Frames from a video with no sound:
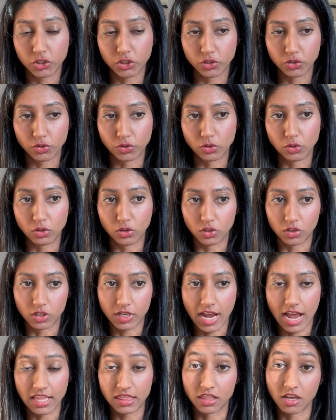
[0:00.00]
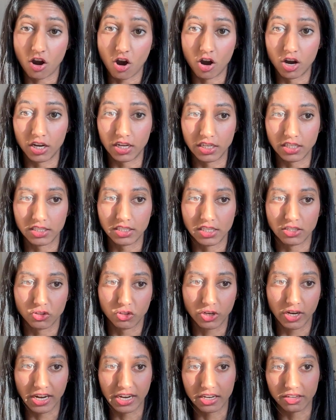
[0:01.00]
to look at the artists and
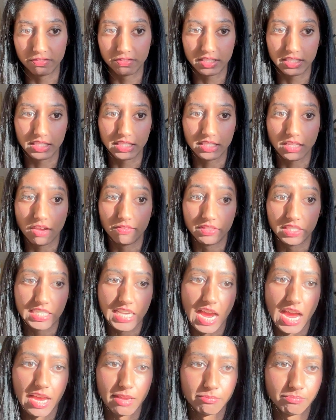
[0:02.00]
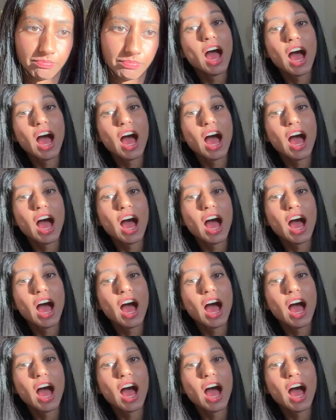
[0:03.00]
creatives of the time.